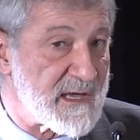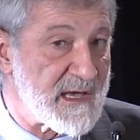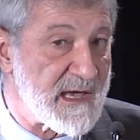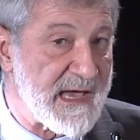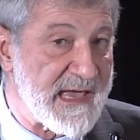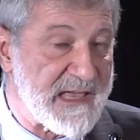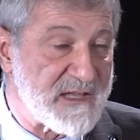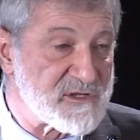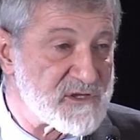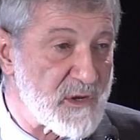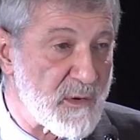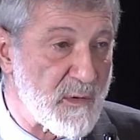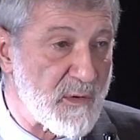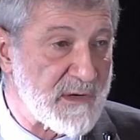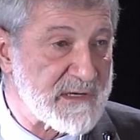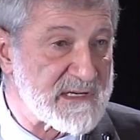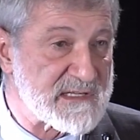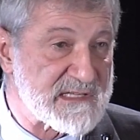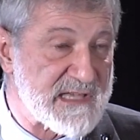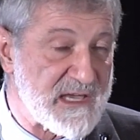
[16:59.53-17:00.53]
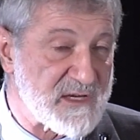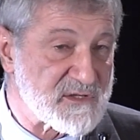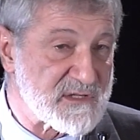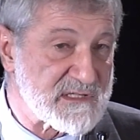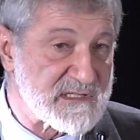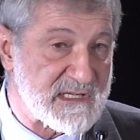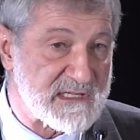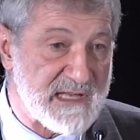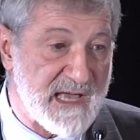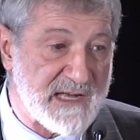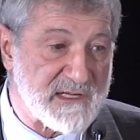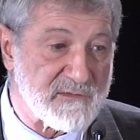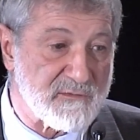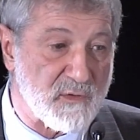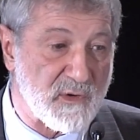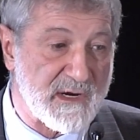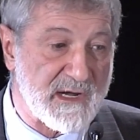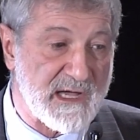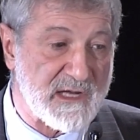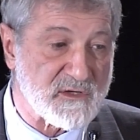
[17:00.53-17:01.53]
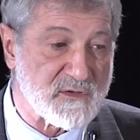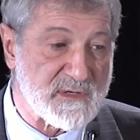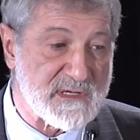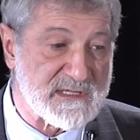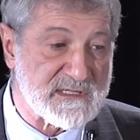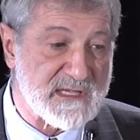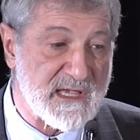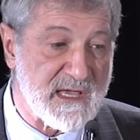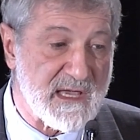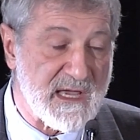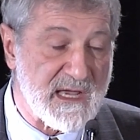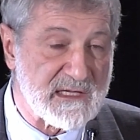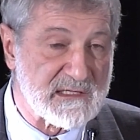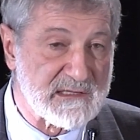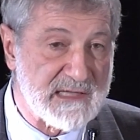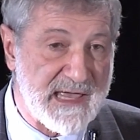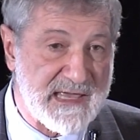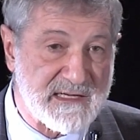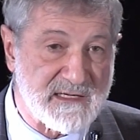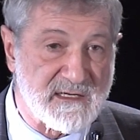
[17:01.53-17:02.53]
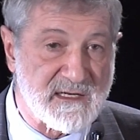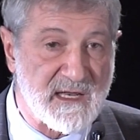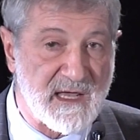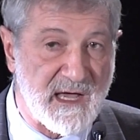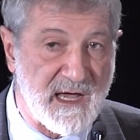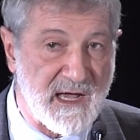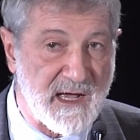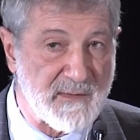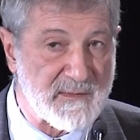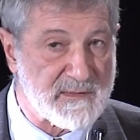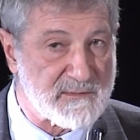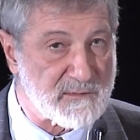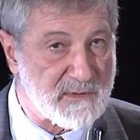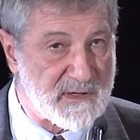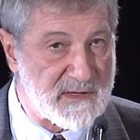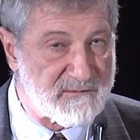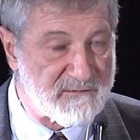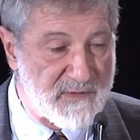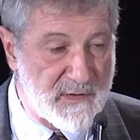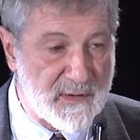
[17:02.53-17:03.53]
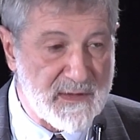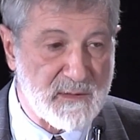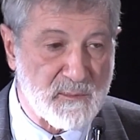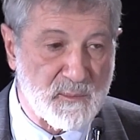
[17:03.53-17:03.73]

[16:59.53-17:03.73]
uh, NGO organizations in 94 countries, led uh, very